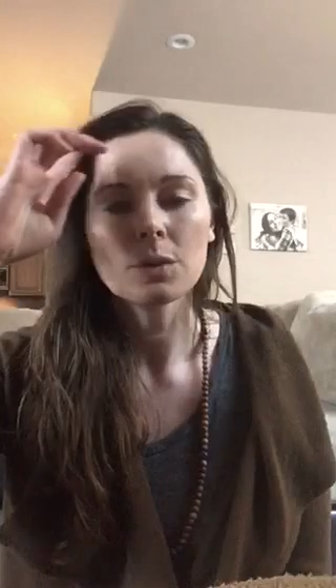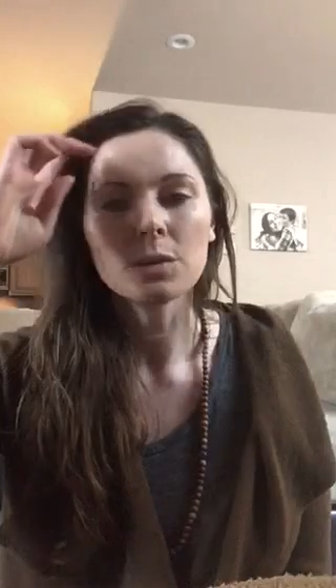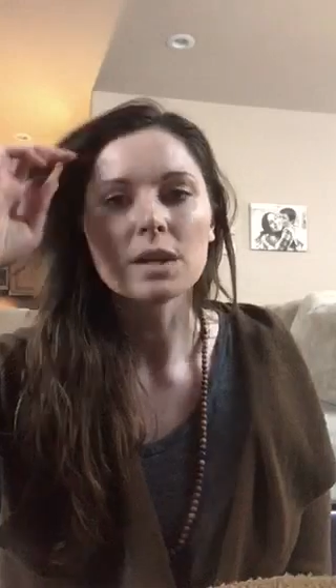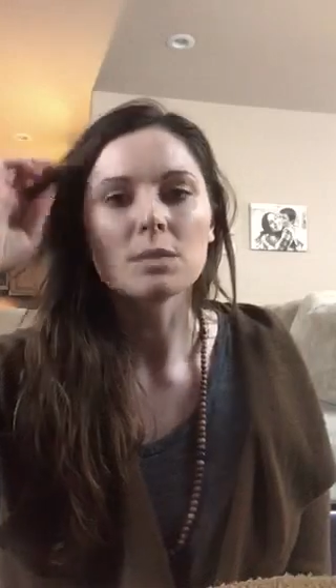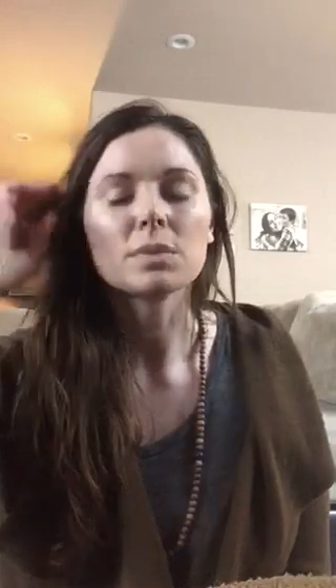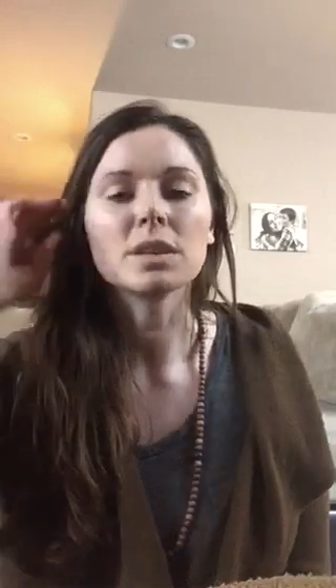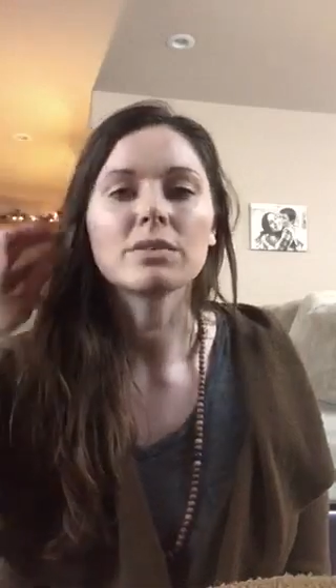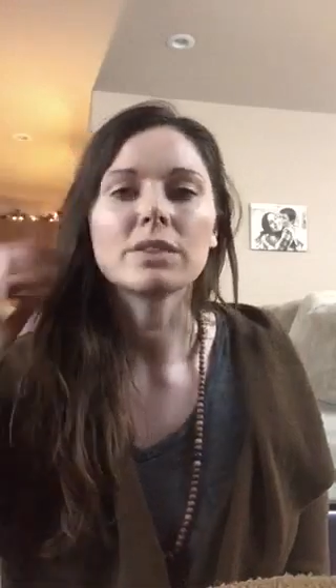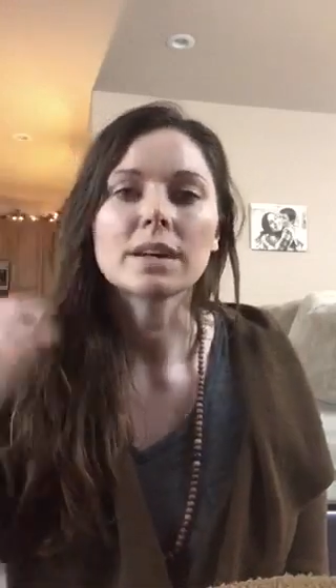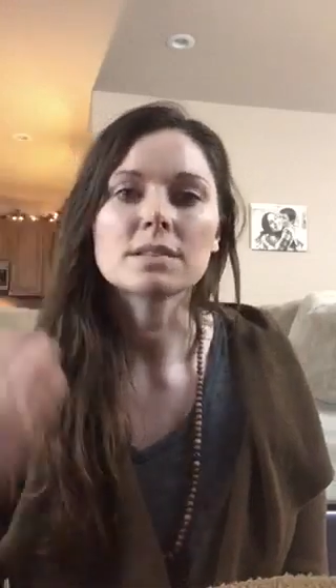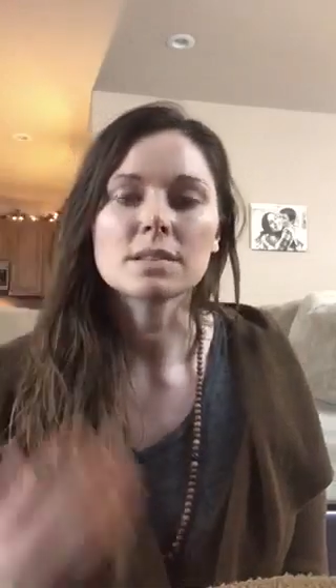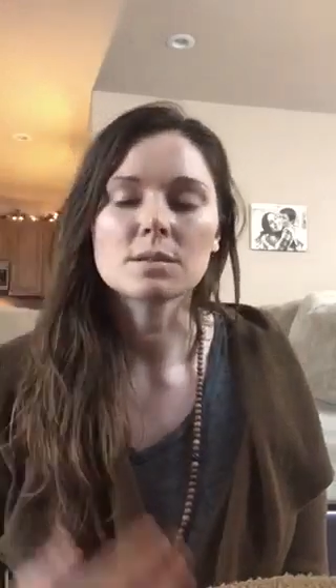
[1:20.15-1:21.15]
we can be
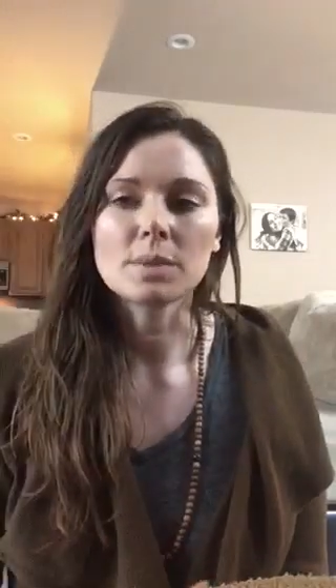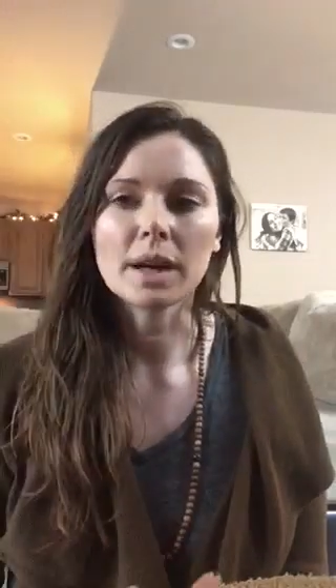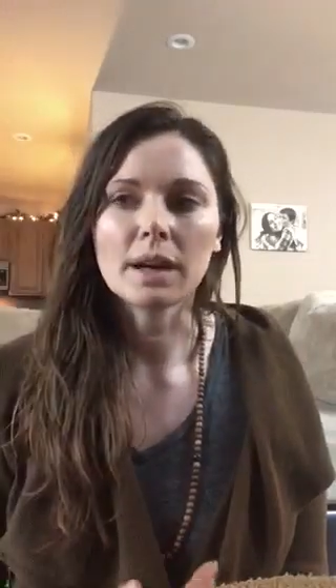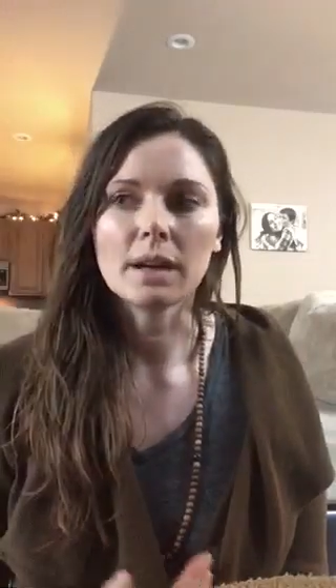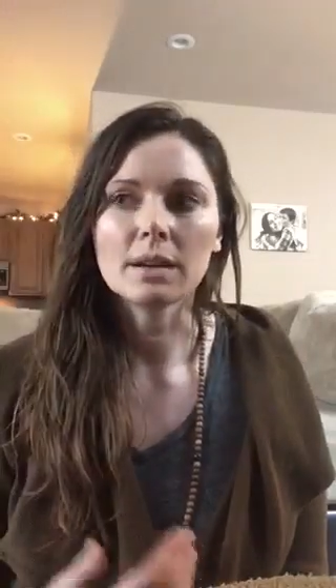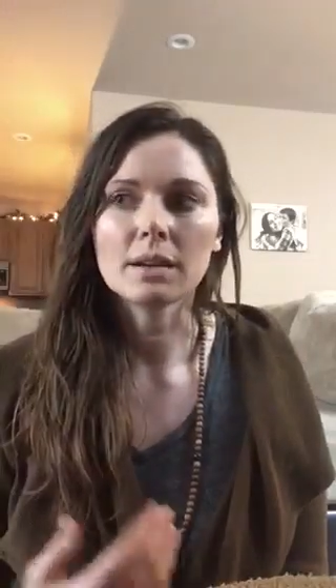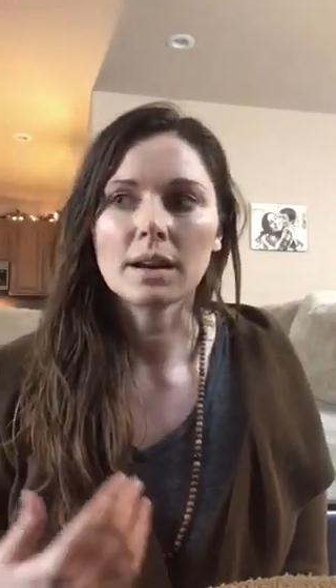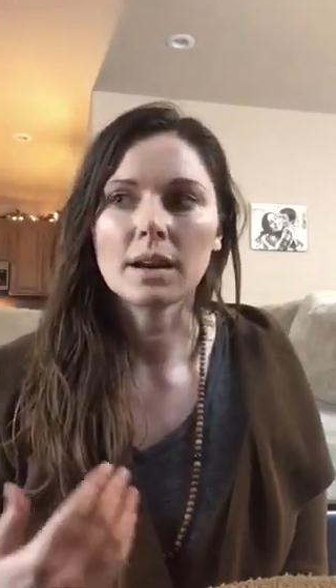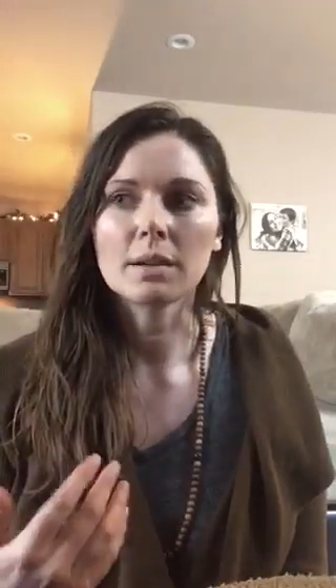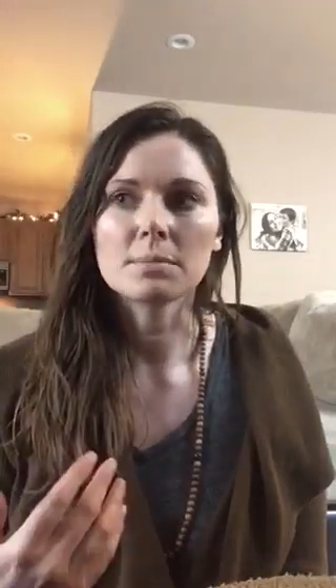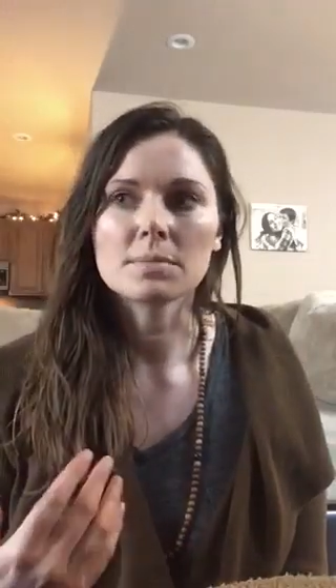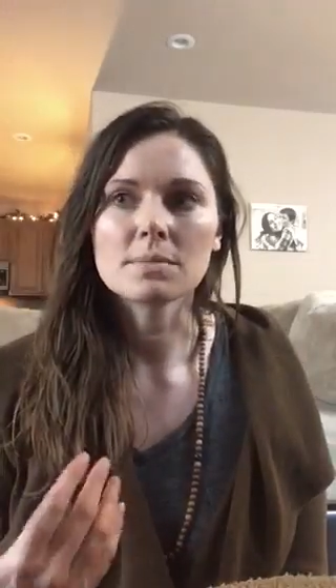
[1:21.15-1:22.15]
affected by
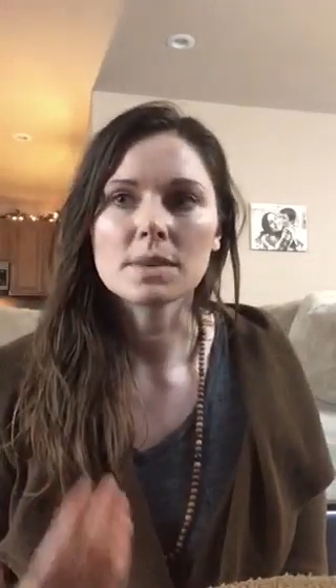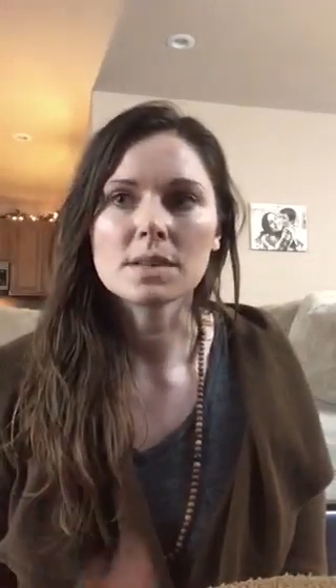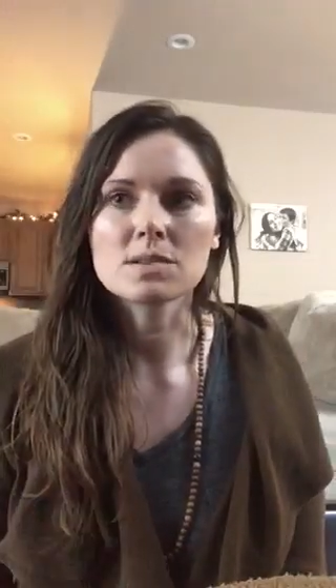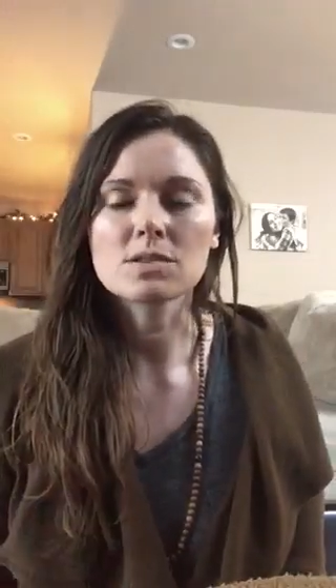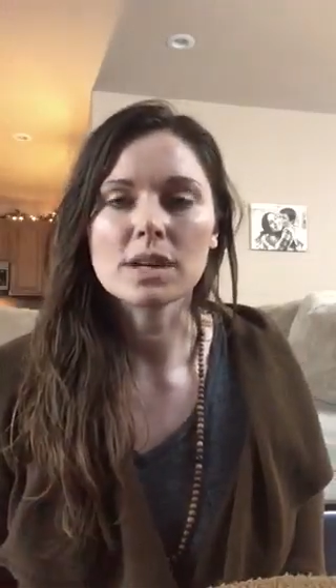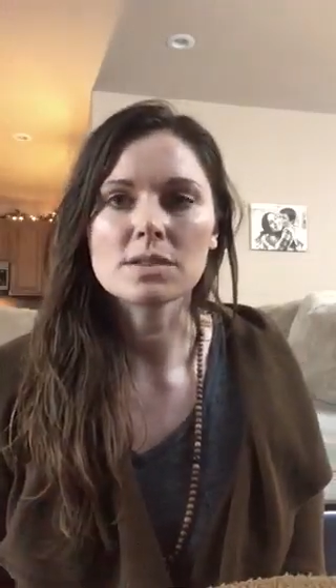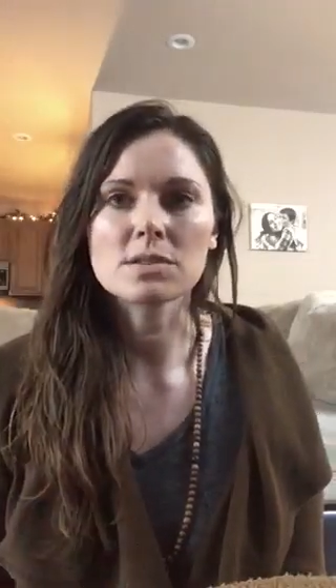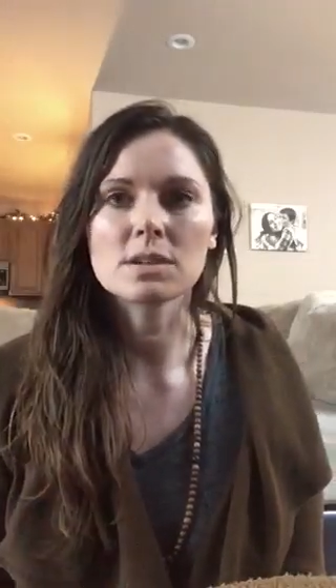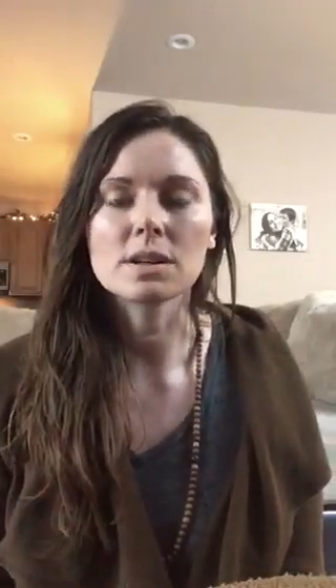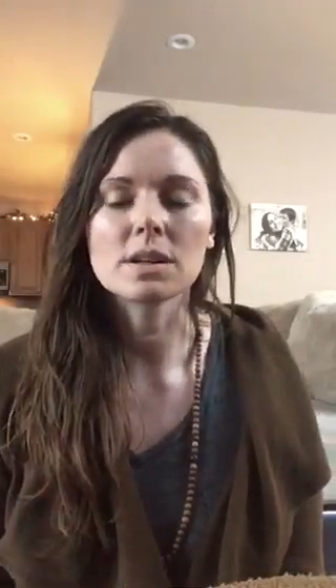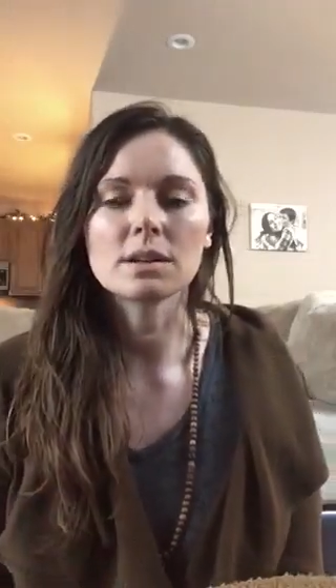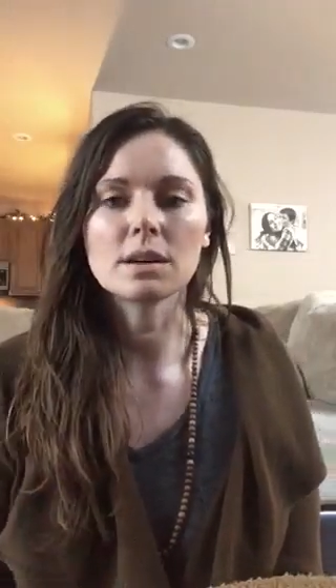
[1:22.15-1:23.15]
a
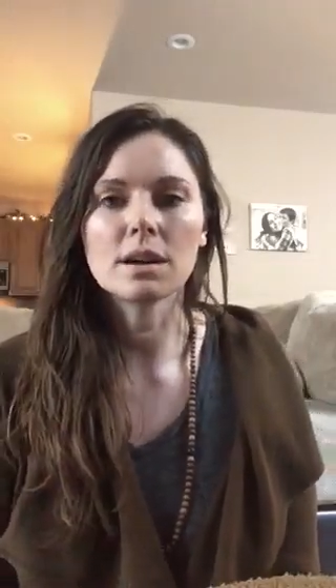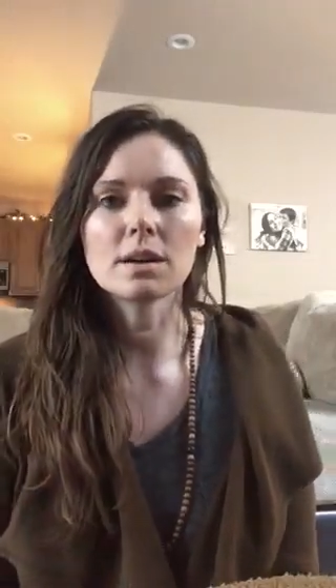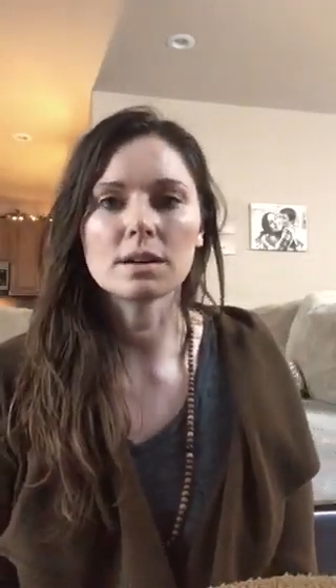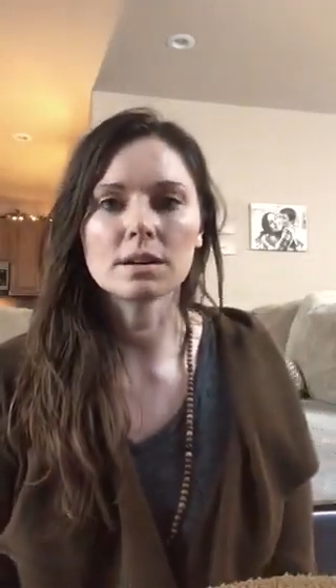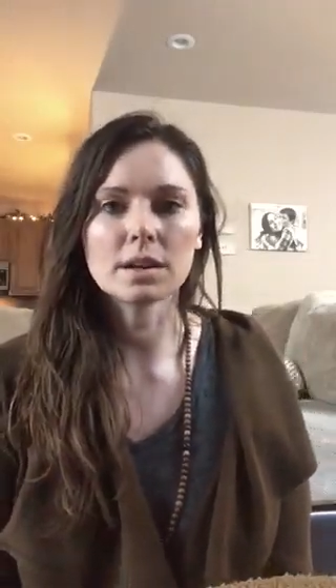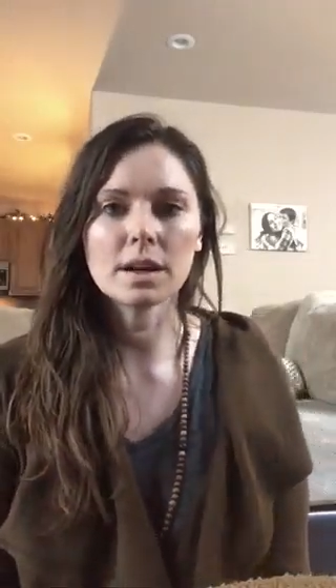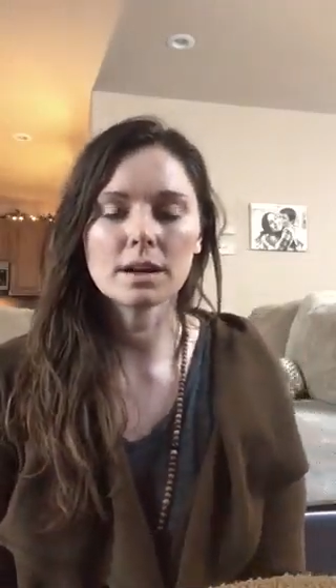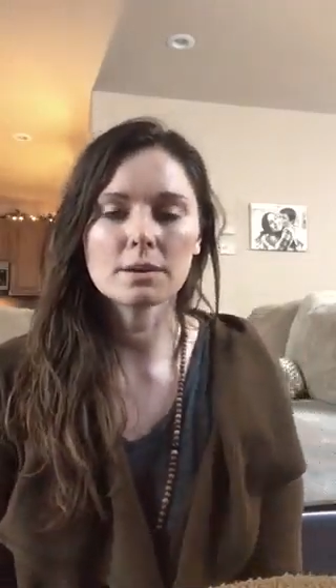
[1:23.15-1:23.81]
stressor in our